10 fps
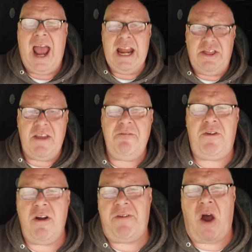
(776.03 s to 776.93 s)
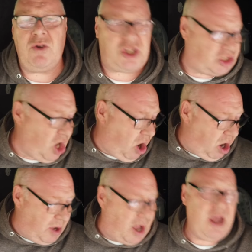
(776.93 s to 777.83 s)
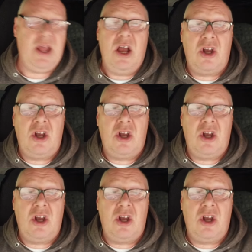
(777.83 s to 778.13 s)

Anything for a vote, Starmer...